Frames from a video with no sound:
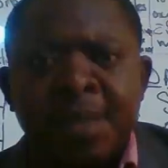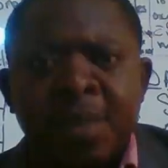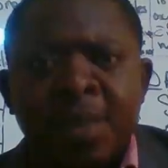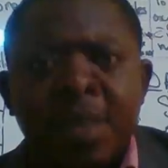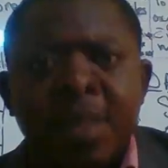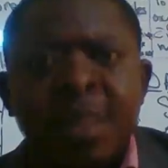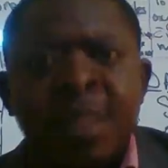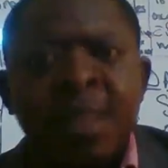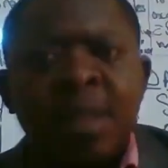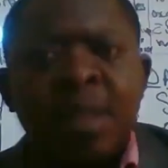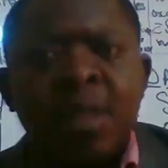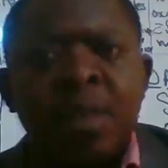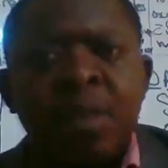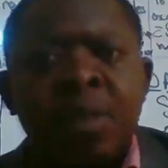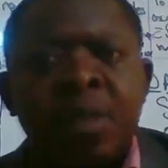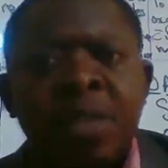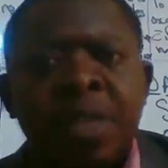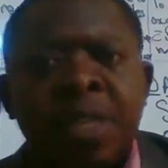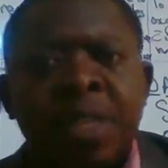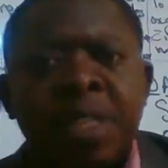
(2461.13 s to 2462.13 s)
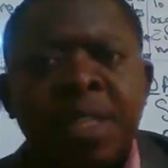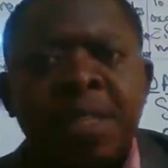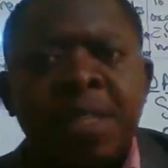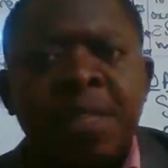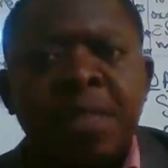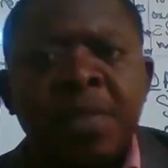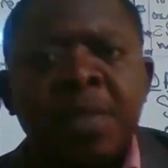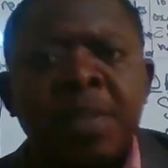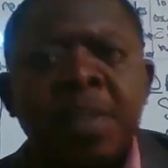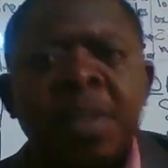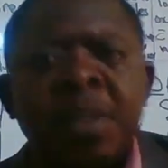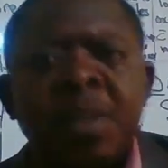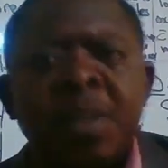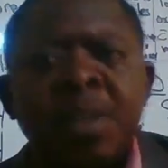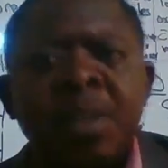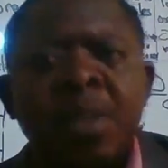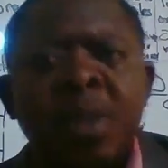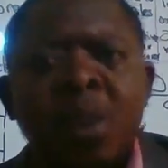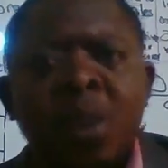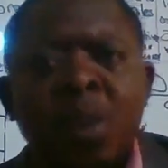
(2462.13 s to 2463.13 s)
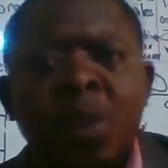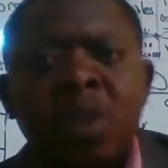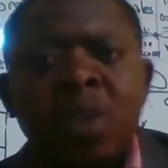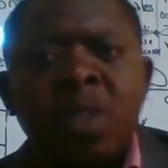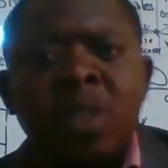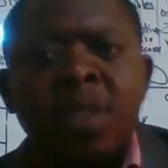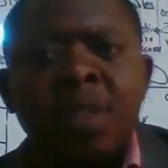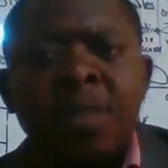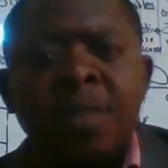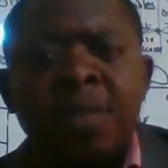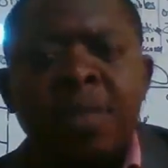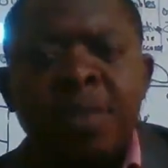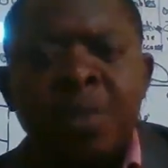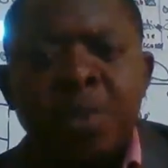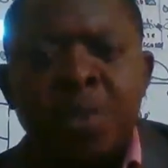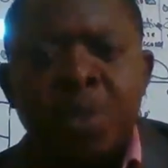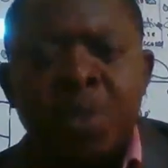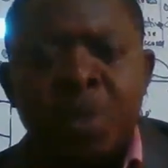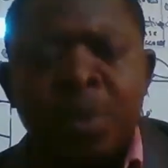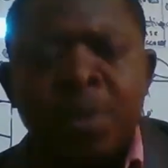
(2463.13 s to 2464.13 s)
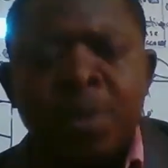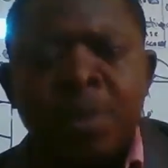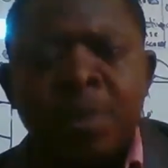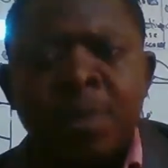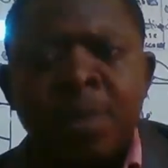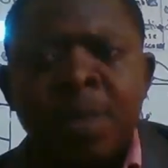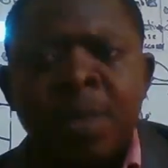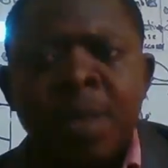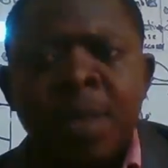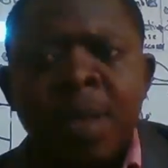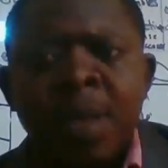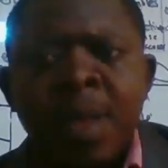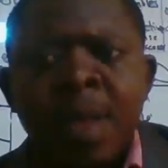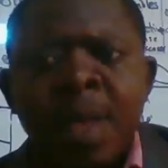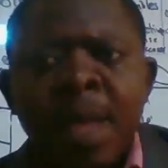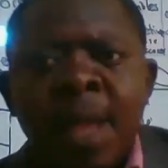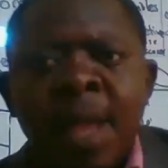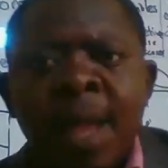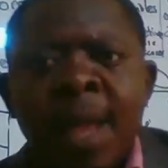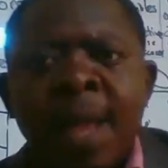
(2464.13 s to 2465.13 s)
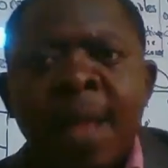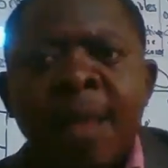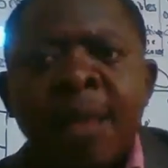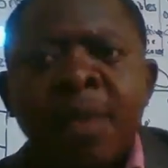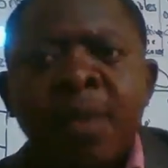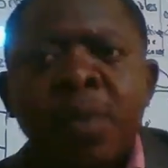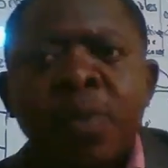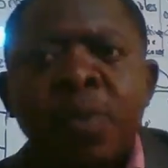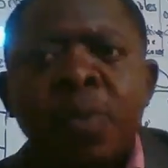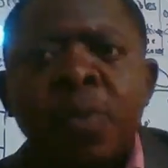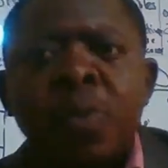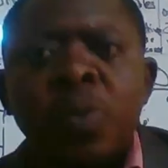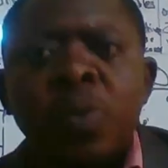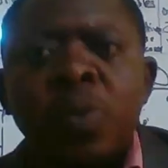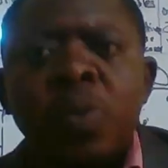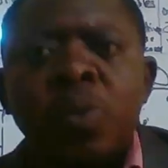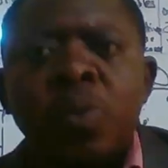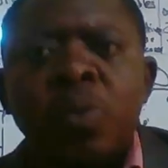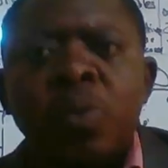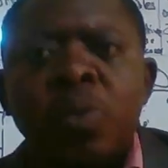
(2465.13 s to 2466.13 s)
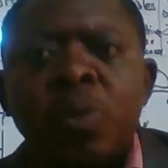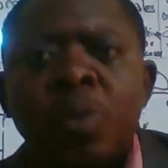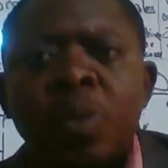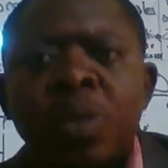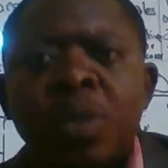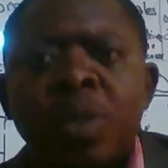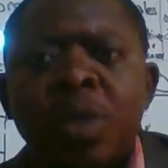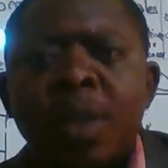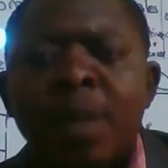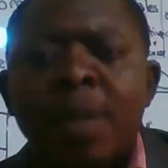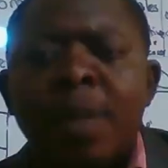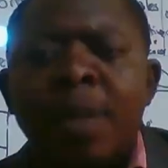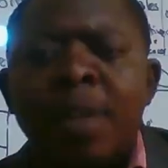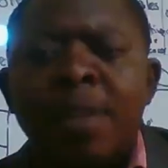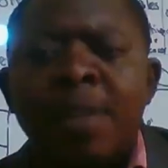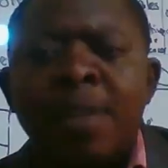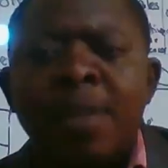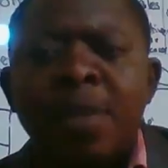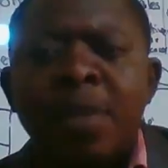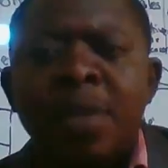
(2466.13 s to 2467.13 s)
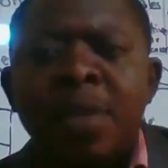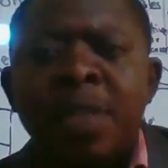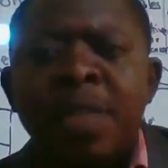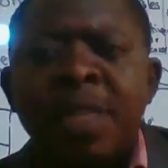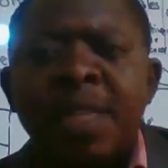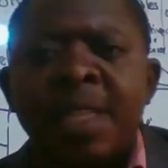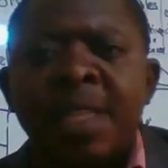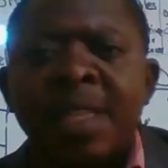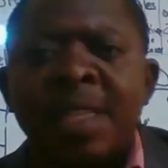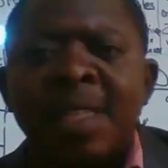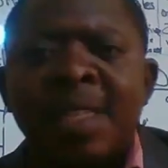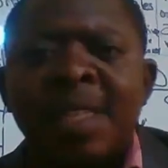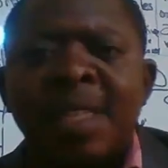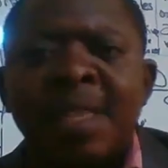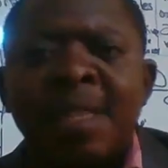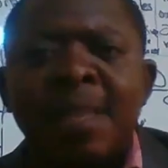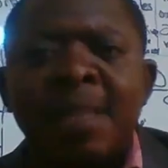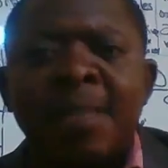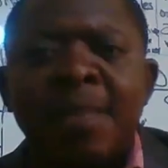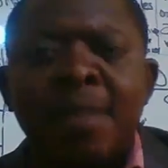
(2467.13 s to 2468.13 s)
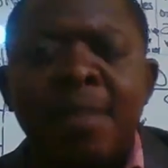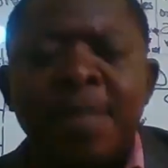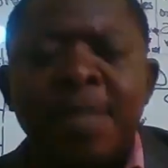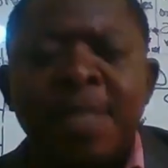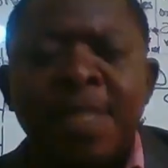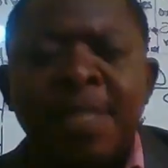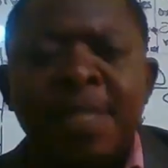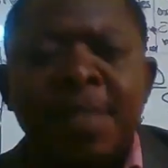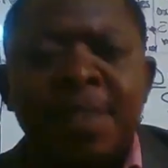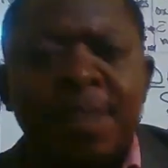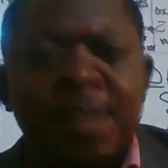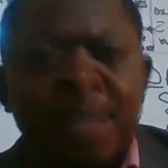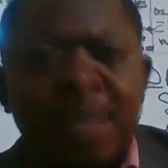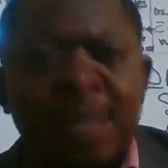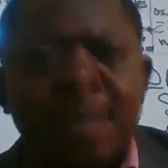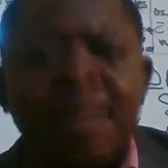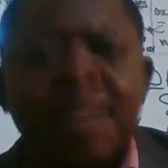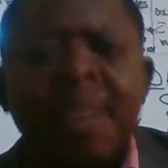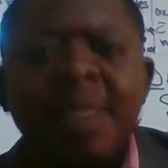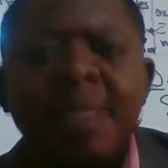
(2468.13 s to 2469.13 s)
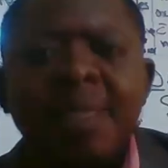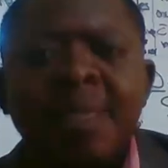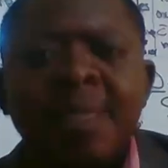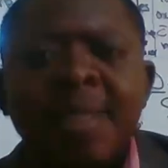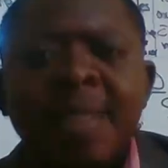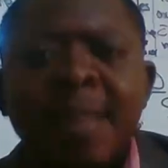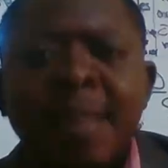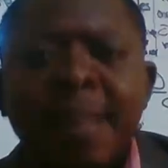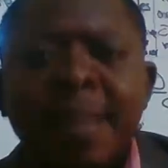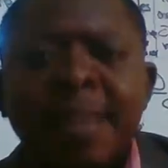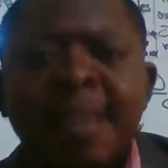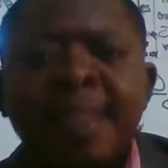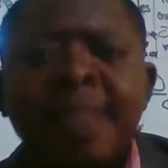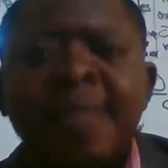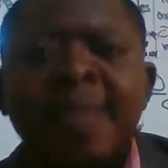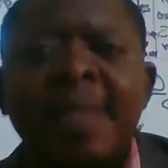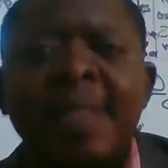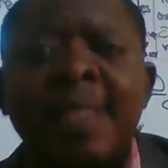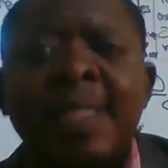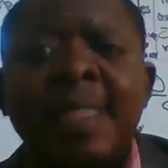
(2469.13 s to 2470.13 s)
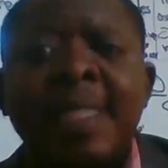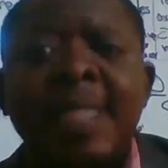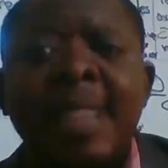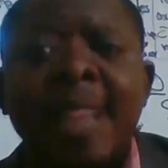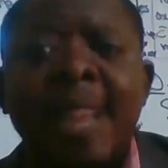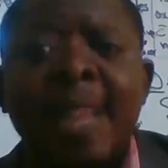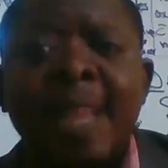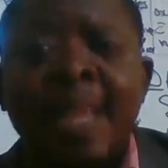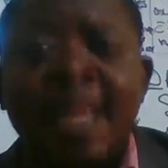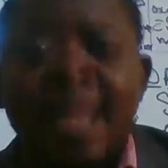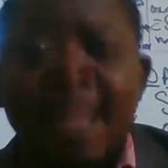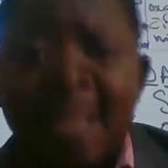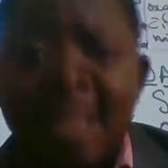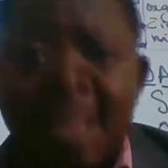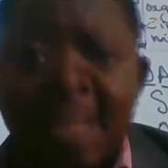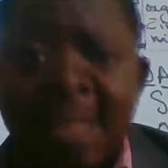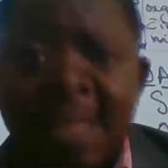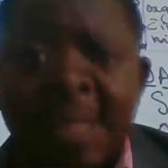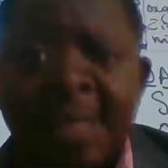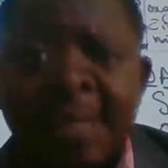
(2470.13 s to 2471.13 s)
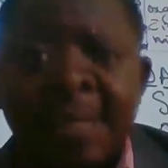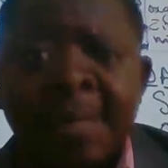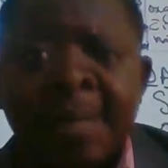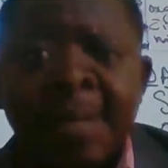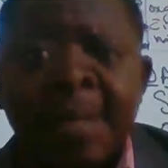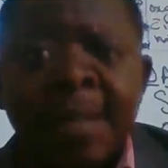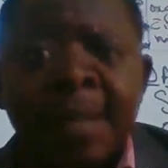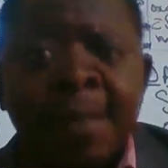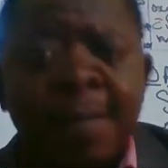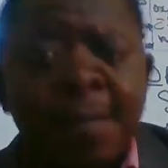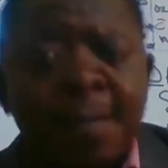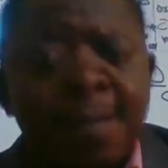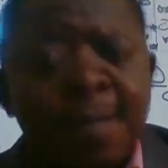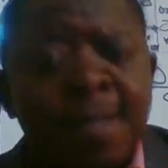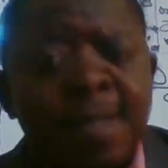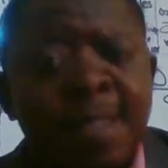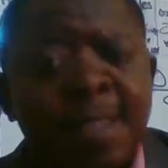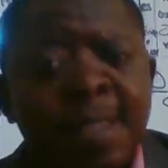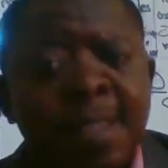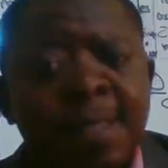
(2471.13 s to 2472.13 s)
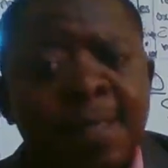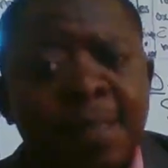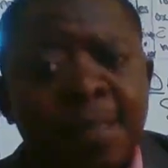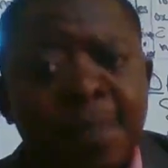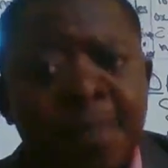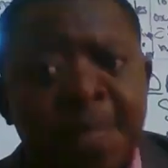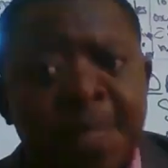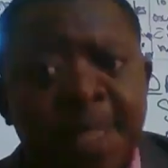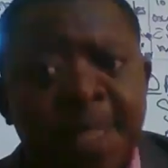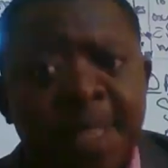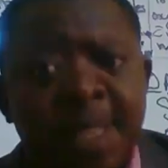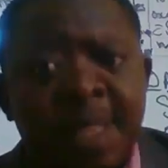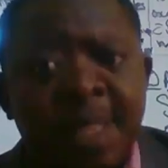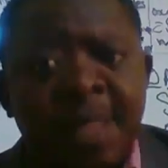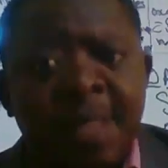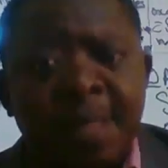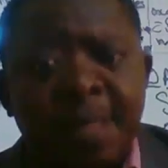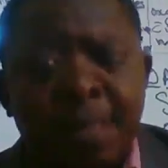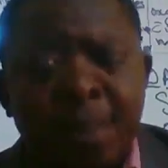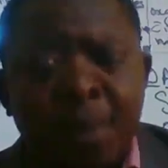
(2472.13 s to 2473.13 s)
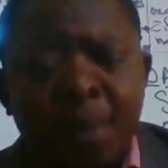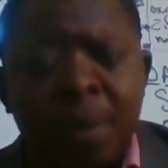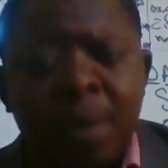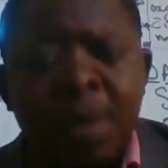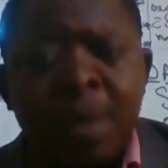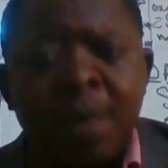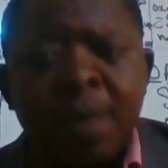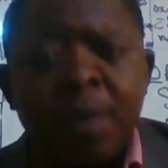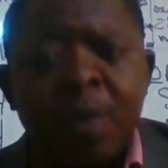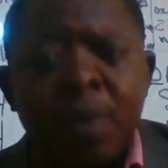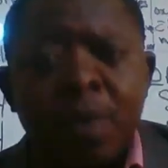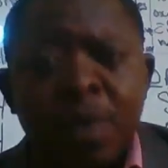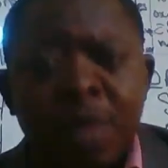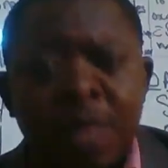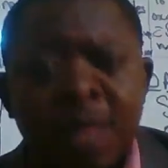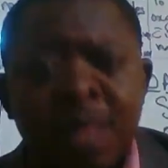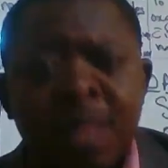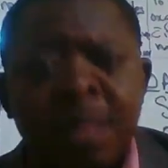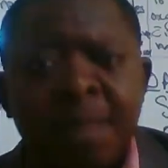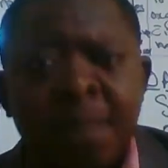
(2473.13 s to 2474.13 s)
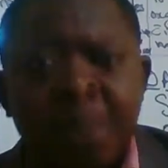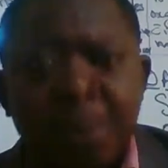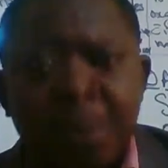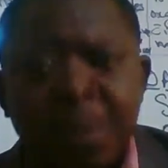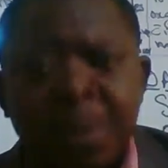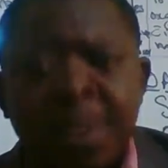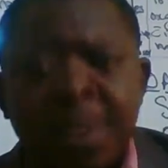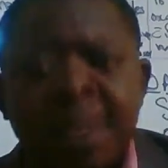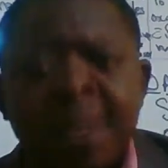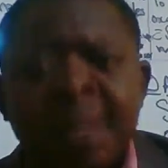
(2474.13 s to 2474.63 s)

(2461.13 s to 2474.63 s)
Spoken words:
What is our objective? To increase oxygen perfusion. And when talking about evaluation, it can be formative or summative. Summative at the end, formative within the program or within the process.